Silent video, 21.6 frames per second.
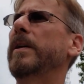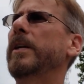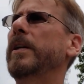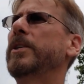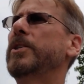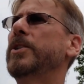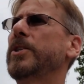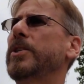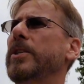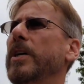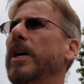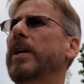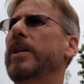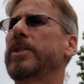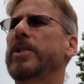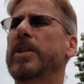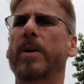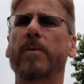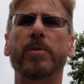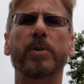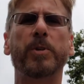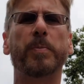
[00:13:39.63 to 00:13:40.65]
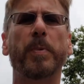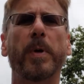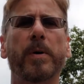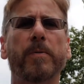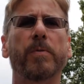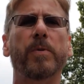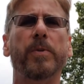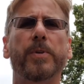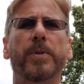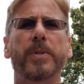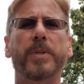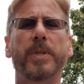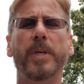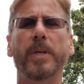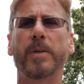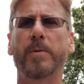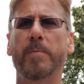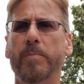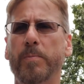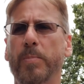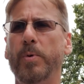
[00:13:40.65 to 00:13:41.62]
it's not respectful to
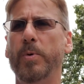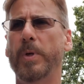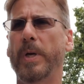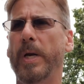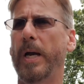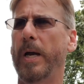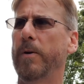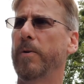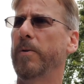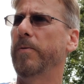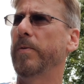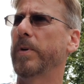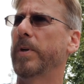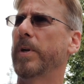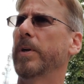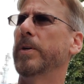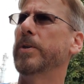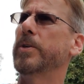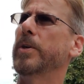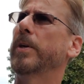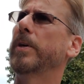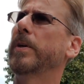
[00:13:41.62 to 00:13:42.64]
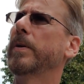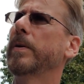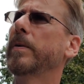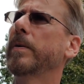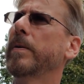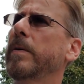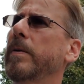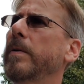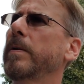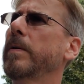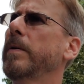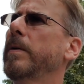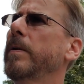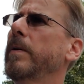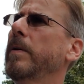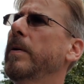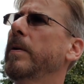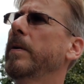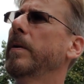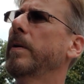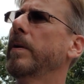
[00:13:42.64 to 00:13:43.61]
take Buddha out of the country.
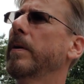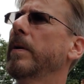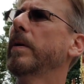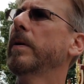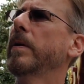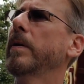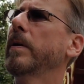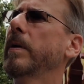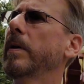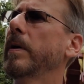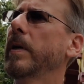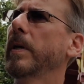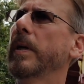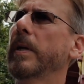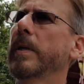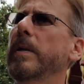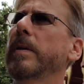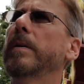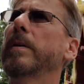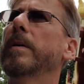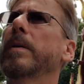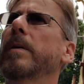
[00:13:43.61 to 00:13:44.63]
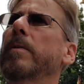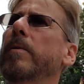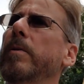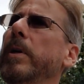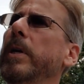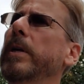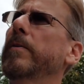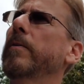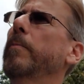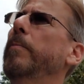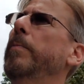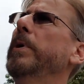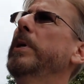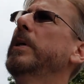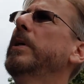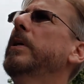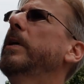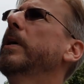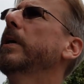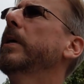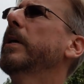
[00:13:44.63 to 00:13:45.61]
And we have a
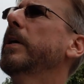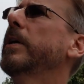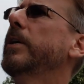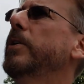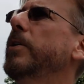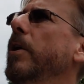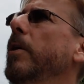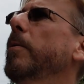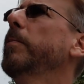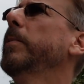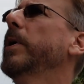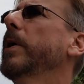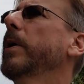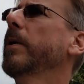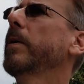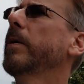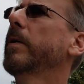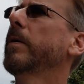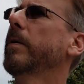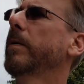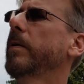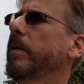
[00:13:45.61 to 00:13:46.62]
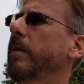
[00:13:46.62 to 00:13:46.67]
big drum here.